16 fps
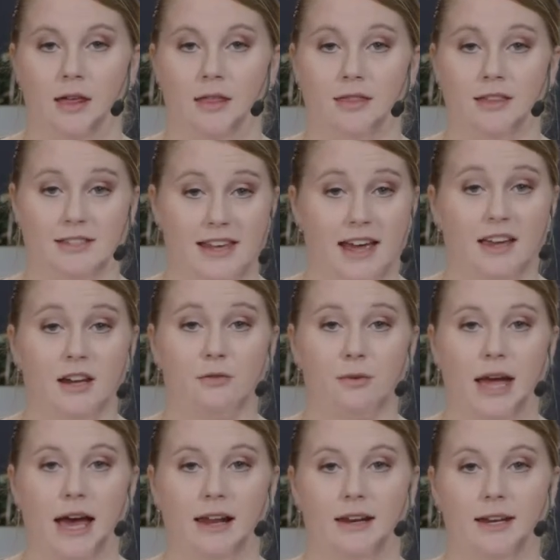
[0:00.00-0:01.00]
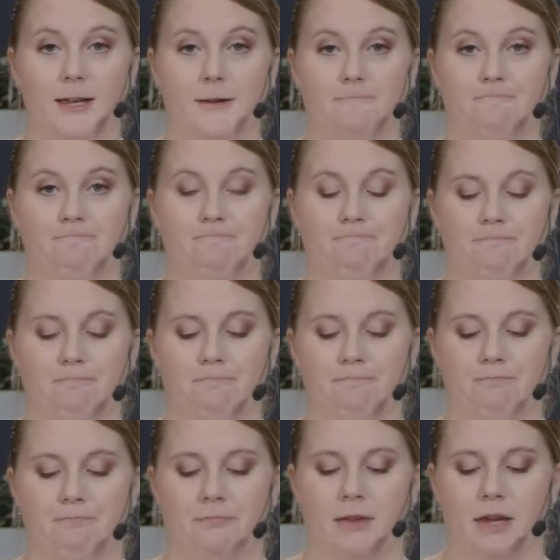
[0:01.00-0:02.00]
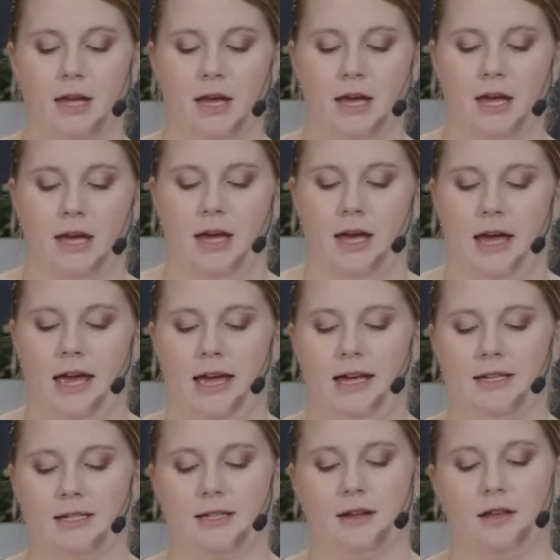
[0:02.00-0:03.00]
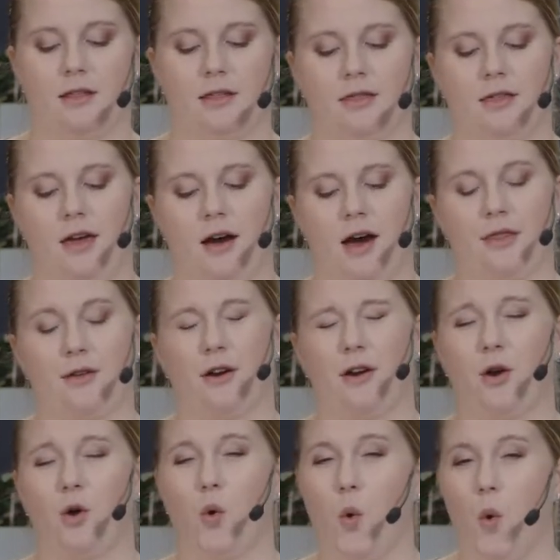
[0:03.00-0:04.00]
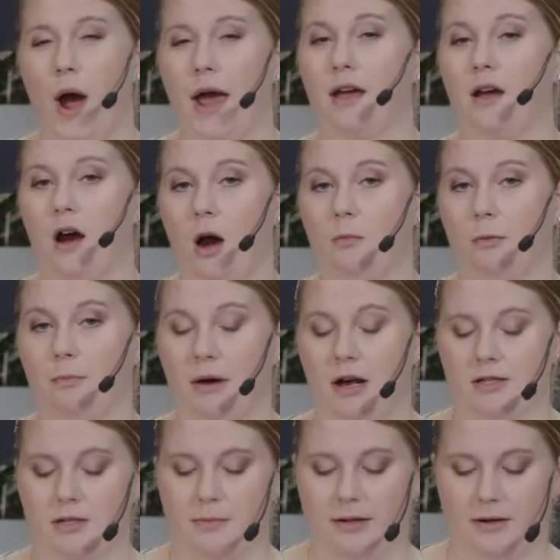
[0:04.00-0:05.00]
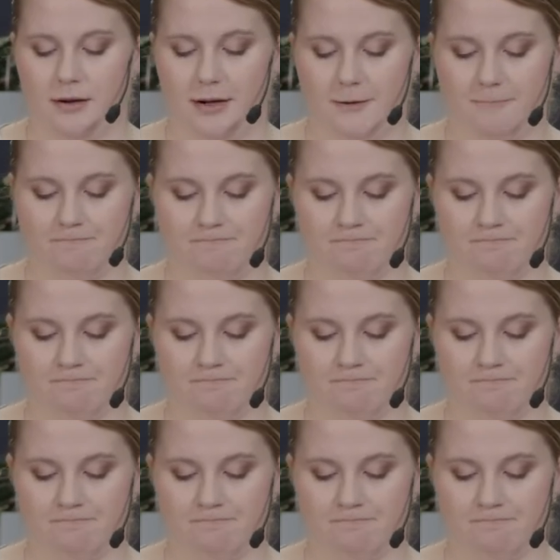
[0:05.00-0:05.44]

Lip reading: The second reality is the other quite common possibility.